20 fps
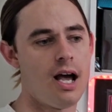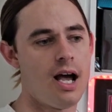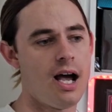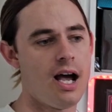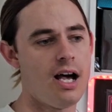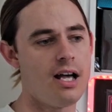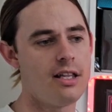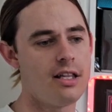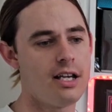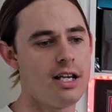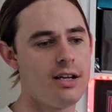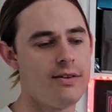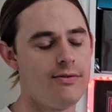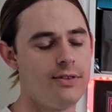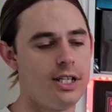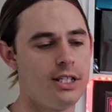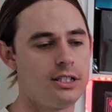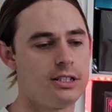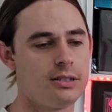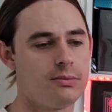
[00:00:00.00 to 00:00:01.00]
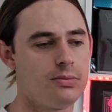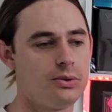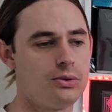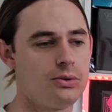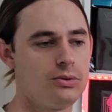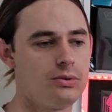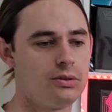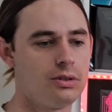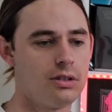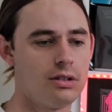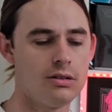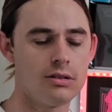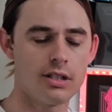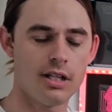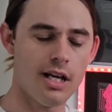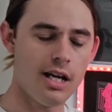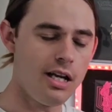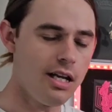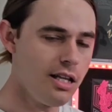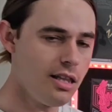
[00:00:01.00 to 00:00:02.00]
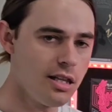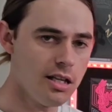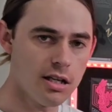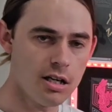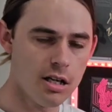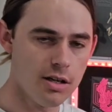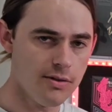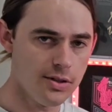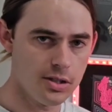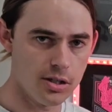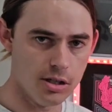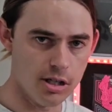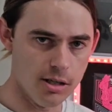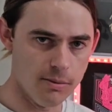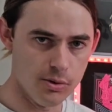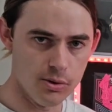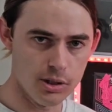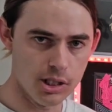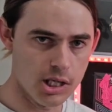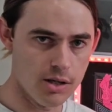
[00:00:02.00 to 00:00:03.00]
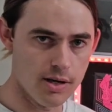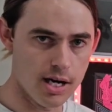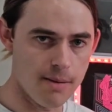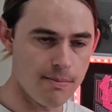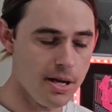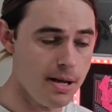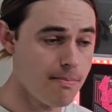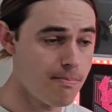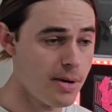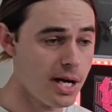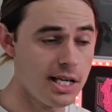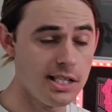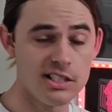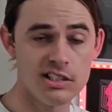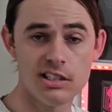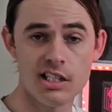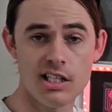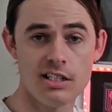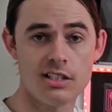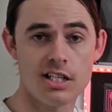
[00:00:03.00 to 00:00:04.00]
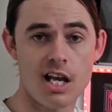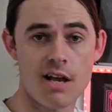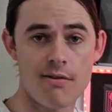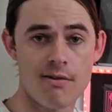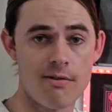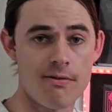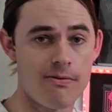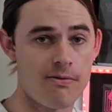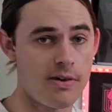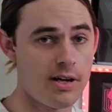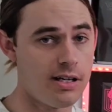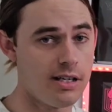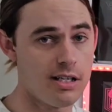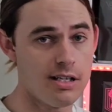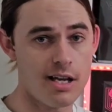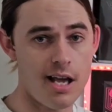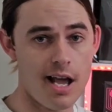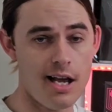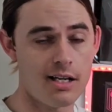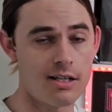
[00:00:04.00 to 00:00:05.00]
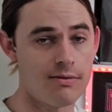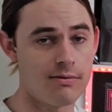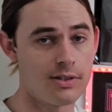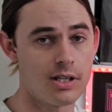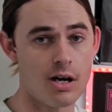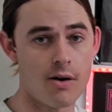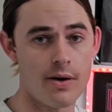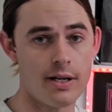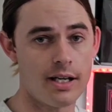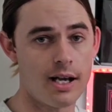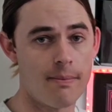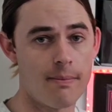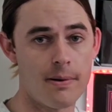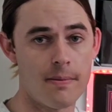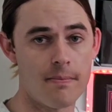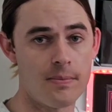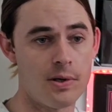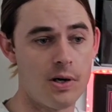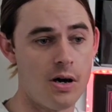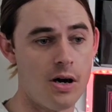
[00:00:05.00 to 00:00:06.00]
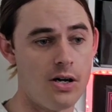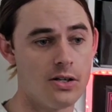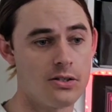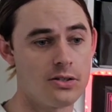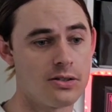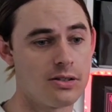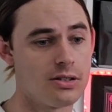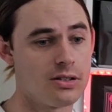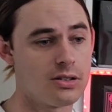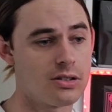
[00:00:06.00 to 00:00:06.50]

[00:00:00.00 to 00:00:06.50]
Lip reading: Are they investable? Look, anything over time will go up, and base sets have a funny knack of going up in price.